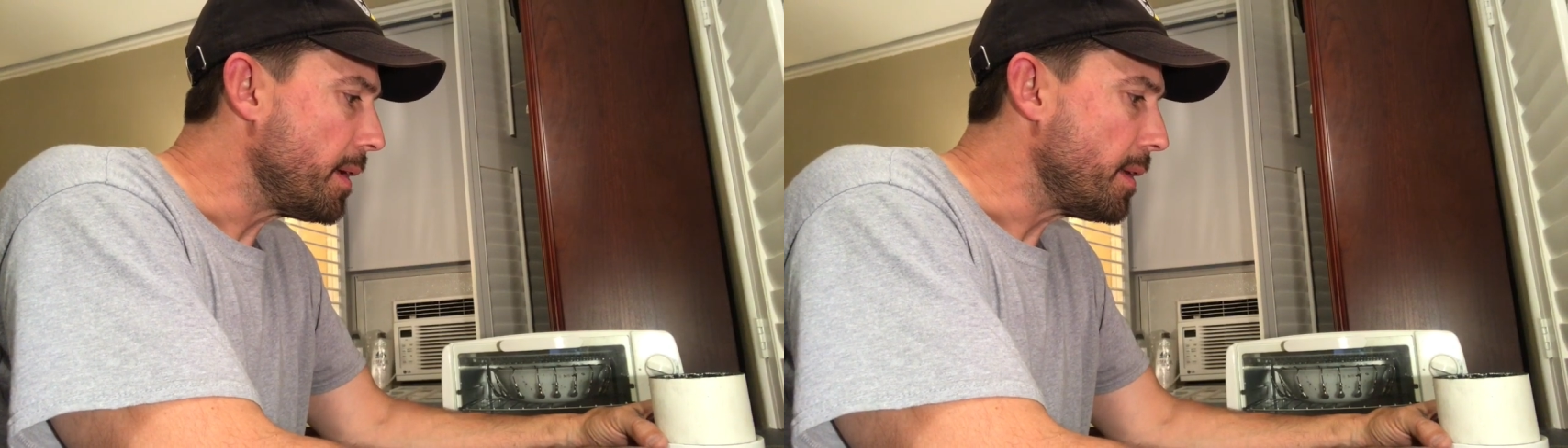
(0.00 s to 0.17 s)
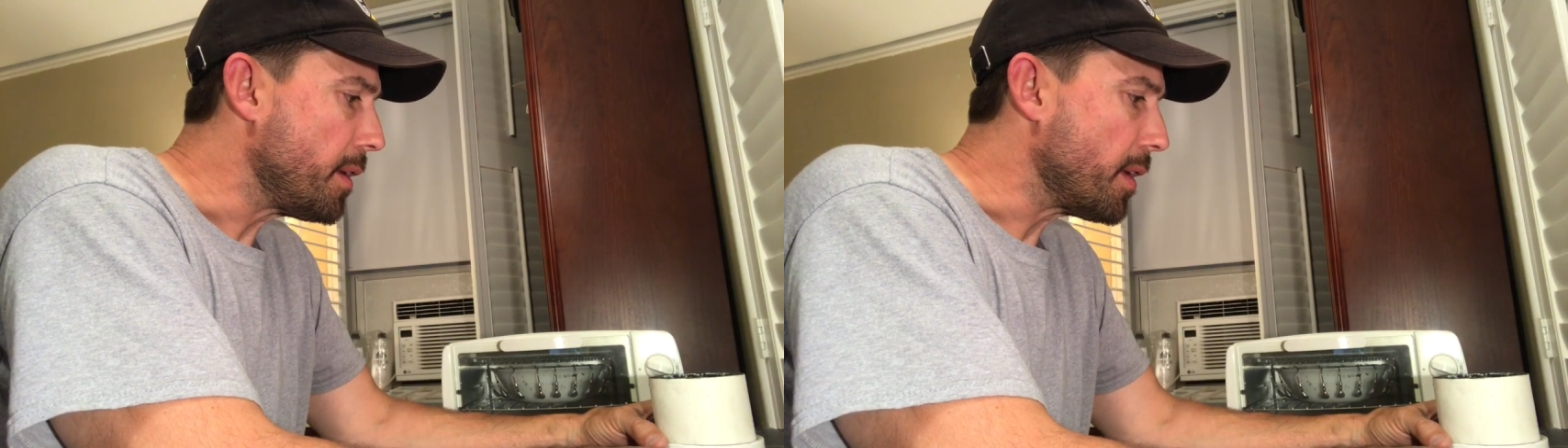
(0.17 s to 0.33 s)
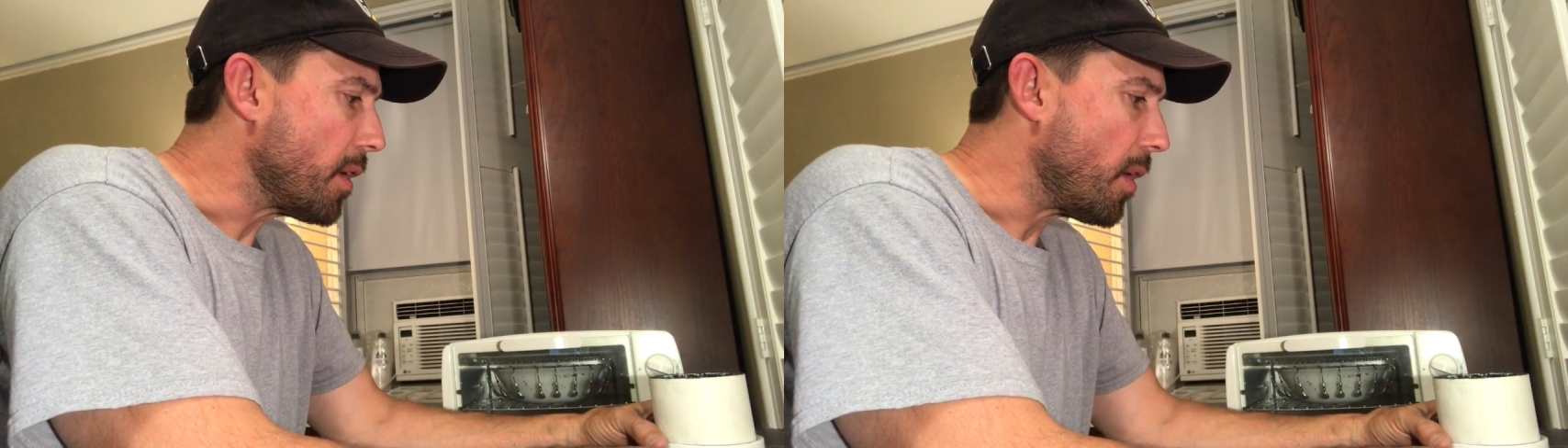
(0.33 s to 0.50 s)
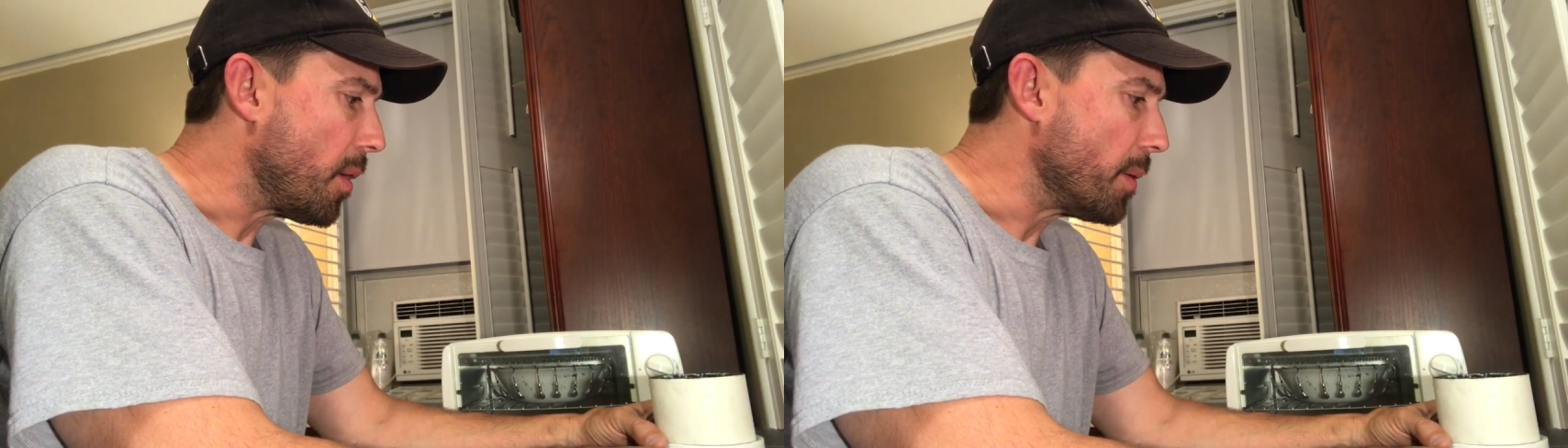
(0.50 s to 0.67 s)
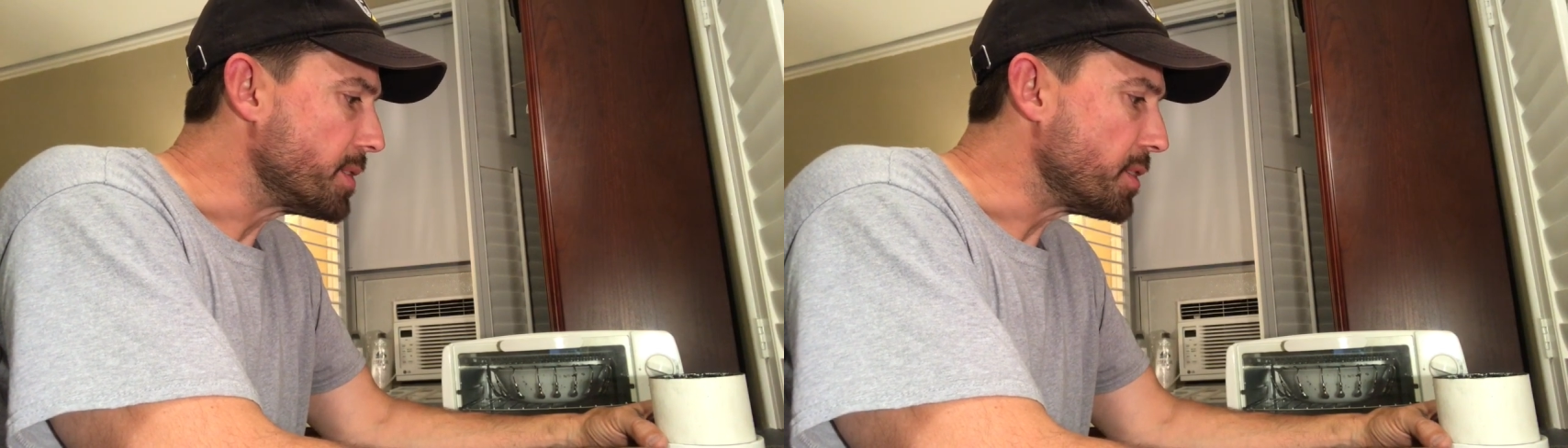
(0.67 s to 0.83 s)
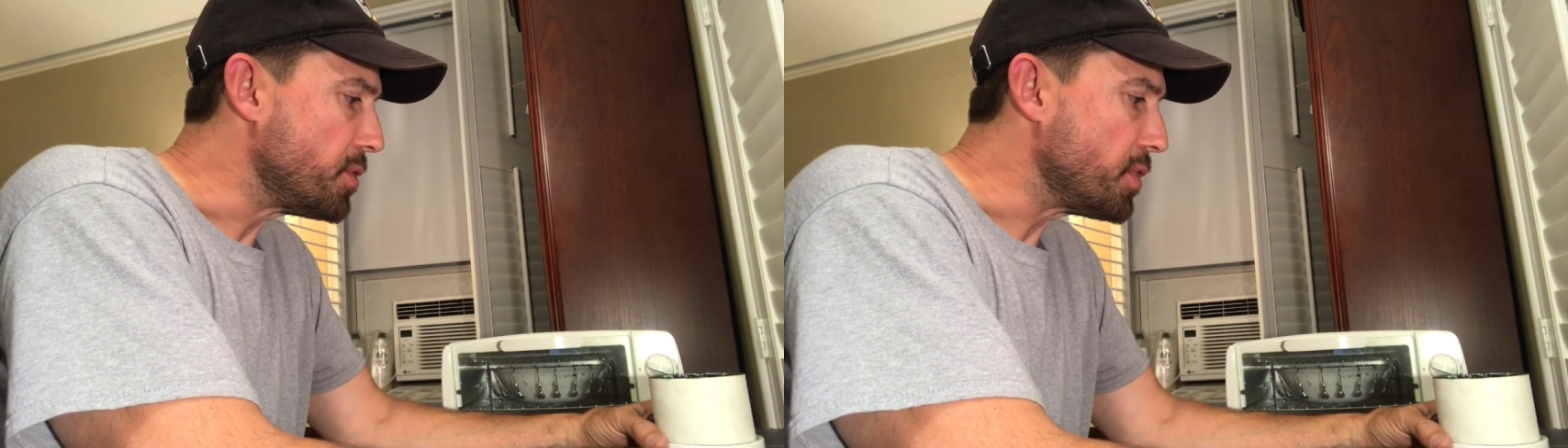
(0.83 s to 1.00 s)
You can
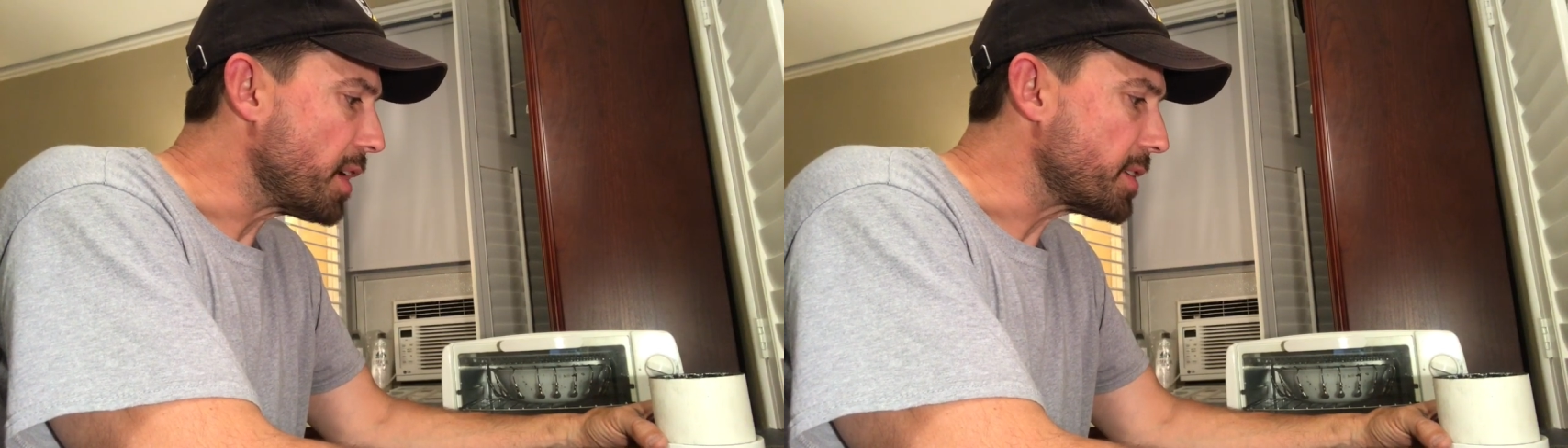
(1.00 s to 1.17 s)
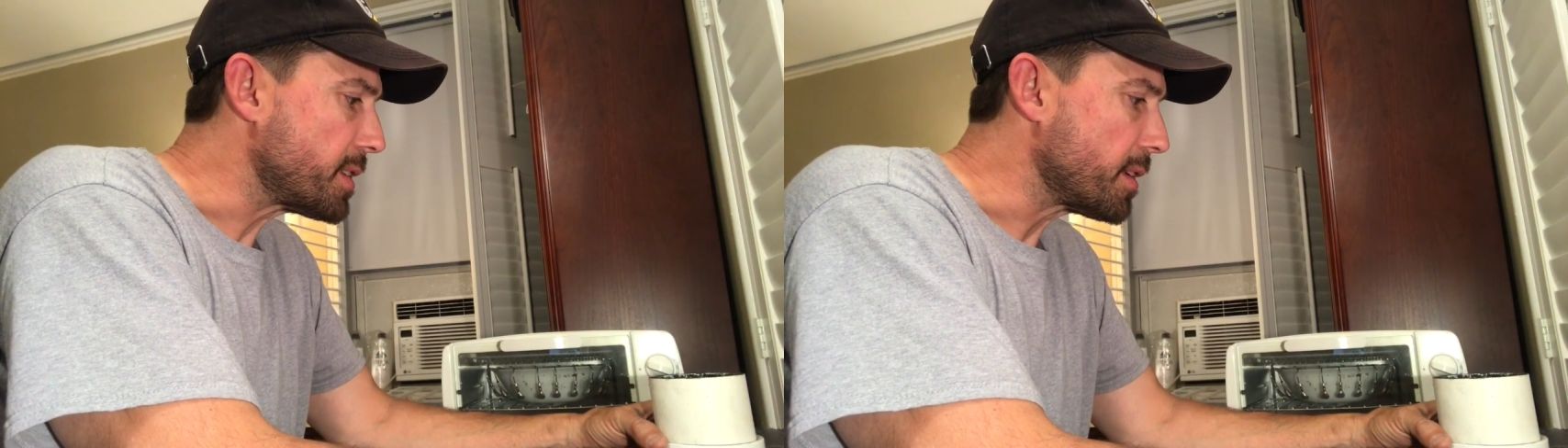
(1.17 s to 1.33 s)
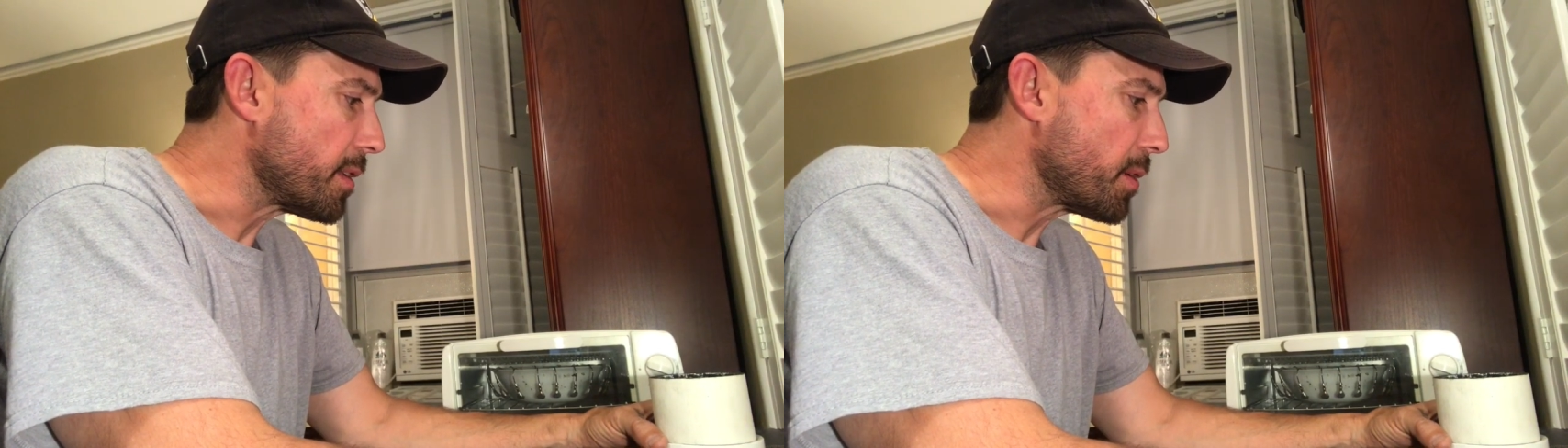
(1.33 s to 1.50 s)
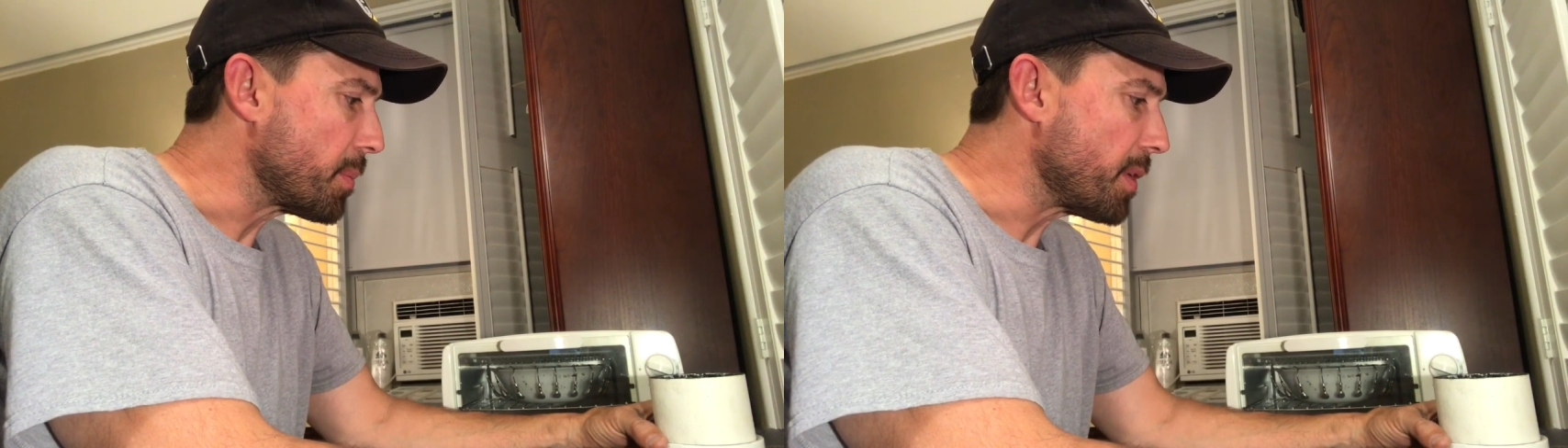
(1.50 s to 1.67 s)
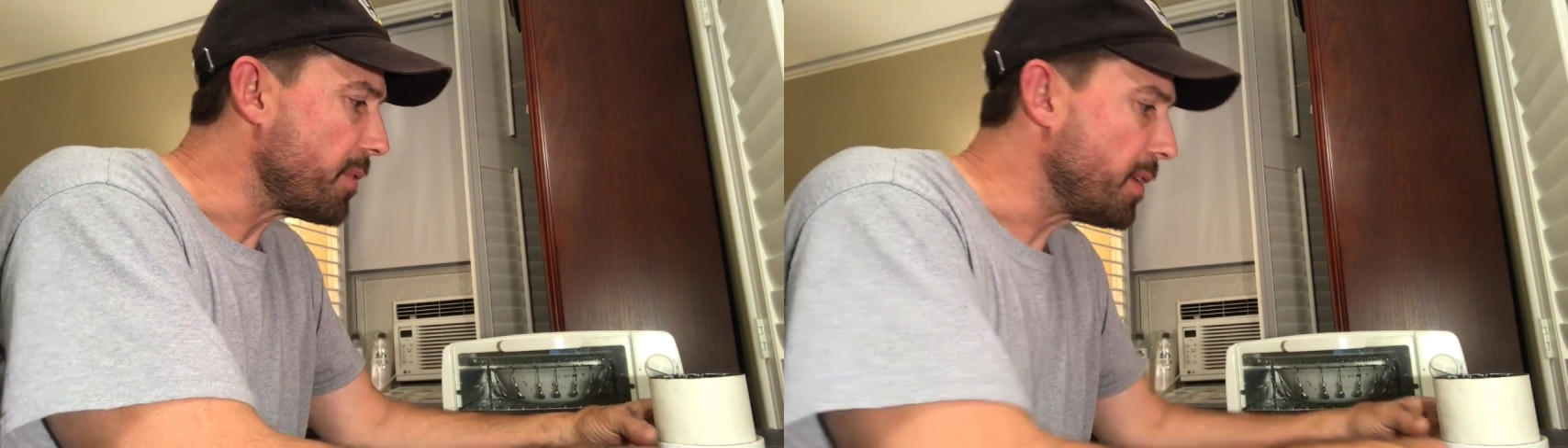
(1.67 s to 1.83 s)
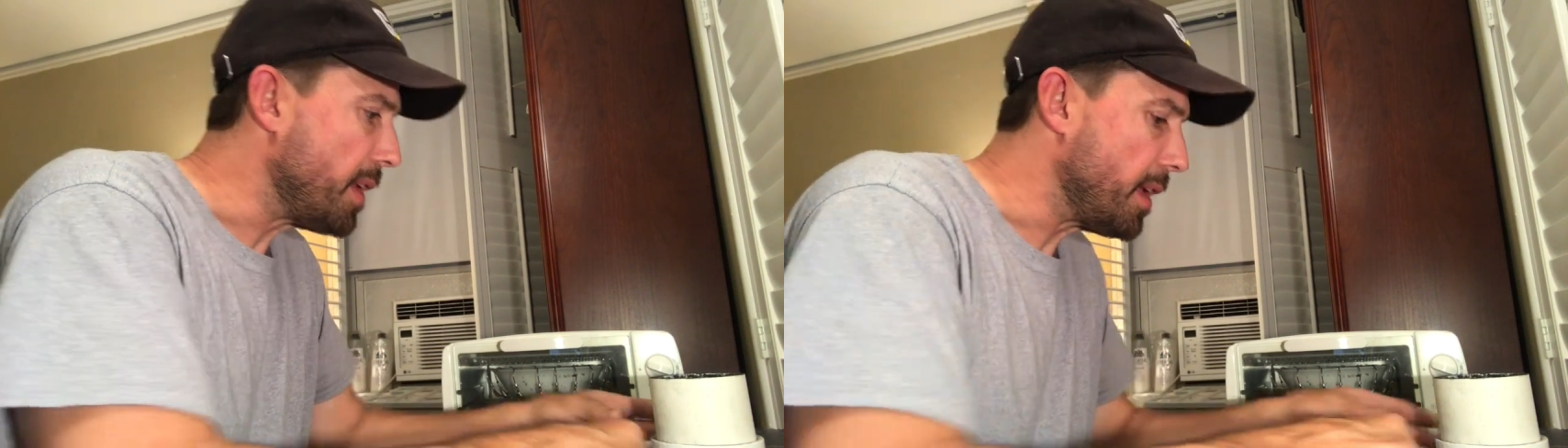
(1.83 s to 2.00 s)
always adjust it a little bit
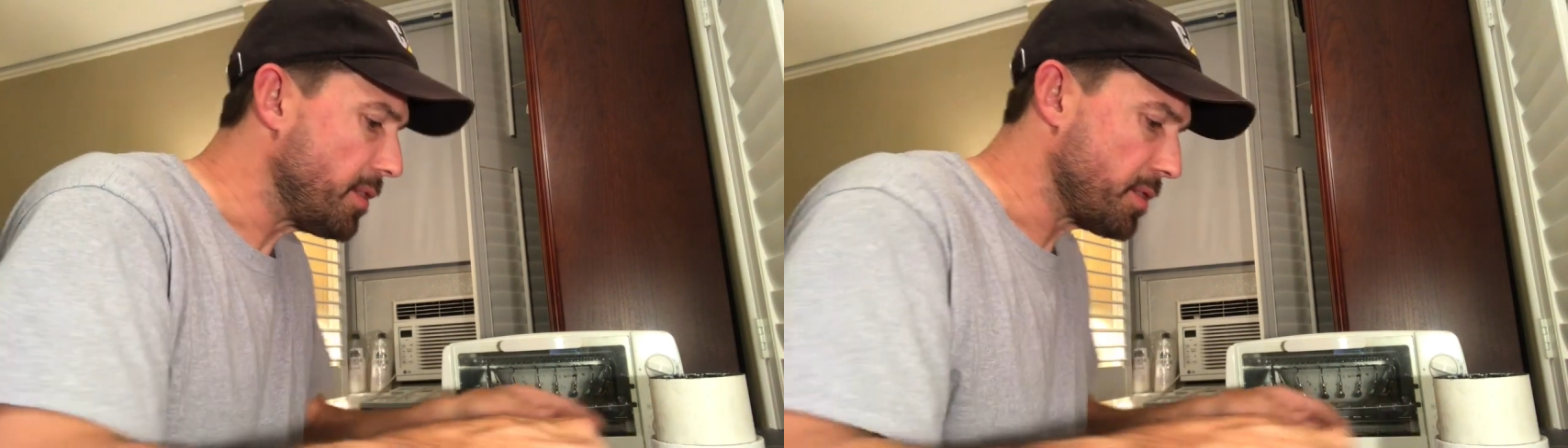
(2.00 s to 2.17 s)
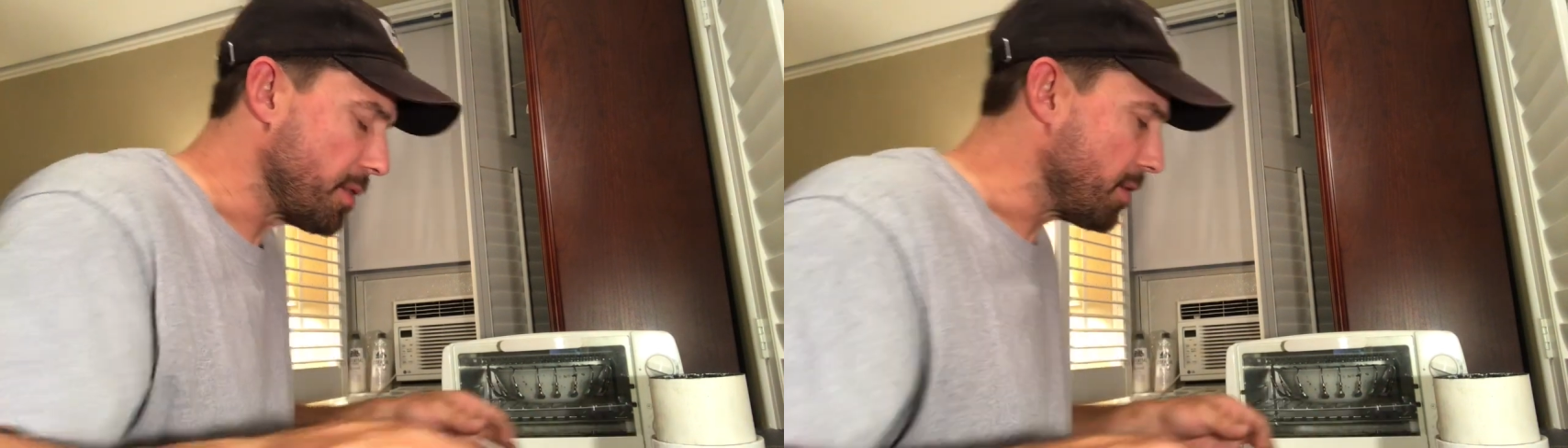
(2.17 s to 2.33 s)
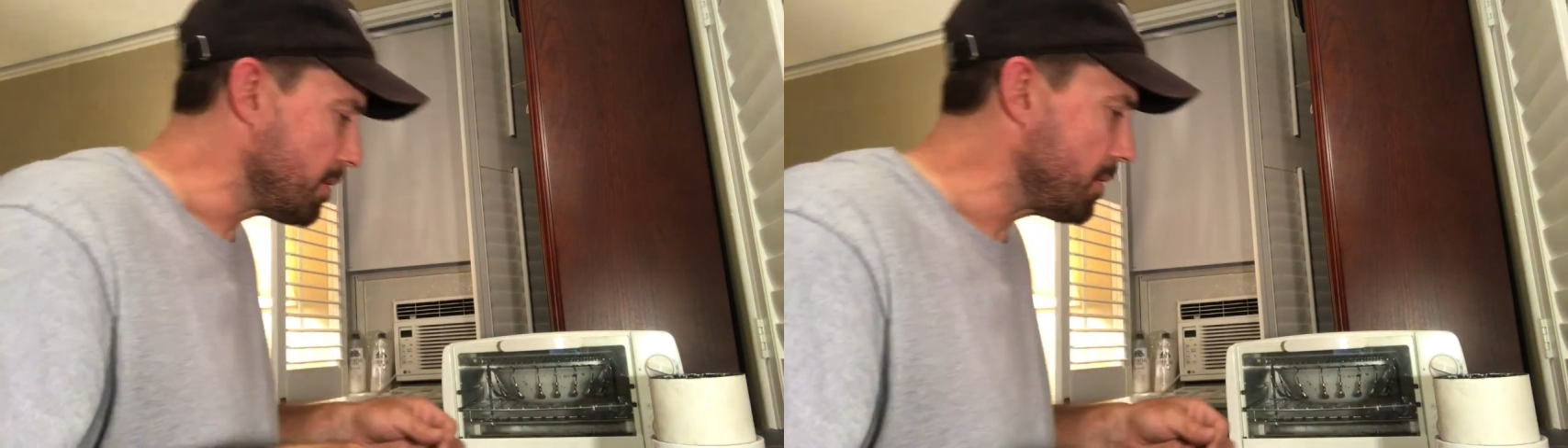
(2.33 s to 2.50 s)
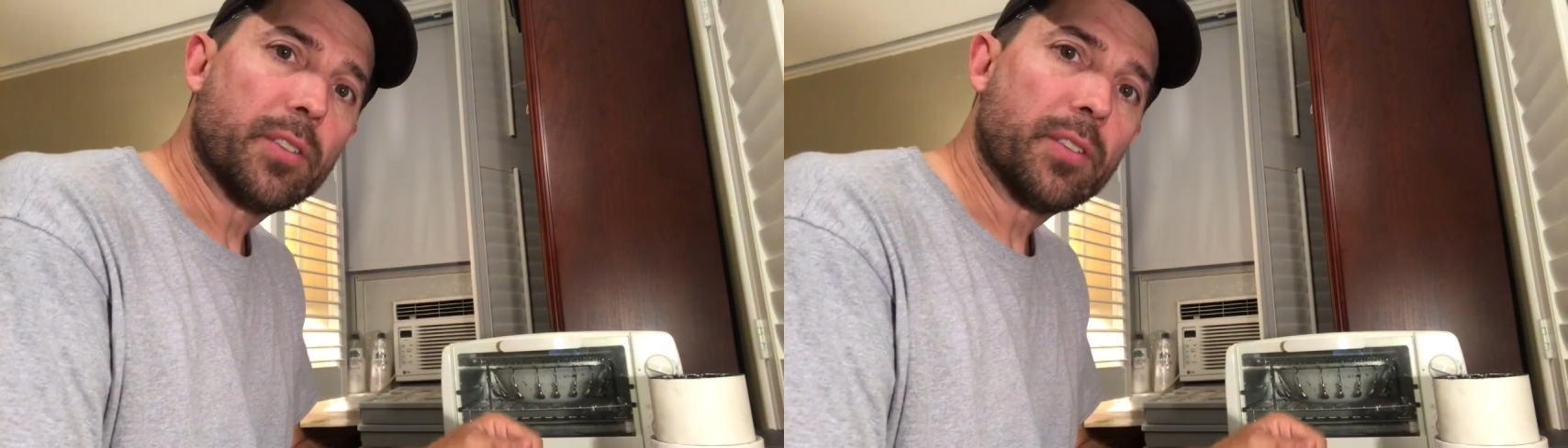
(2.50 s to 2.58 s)
if you need to.